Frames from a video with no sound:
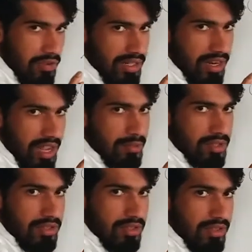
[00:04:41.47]
cell
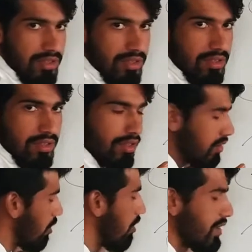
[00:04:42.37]
comes,
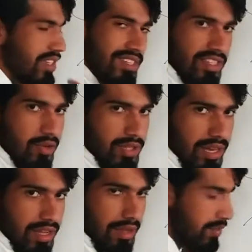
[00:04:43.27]
or T0 cell
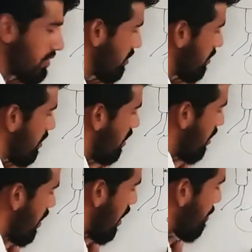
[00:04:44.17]
comes and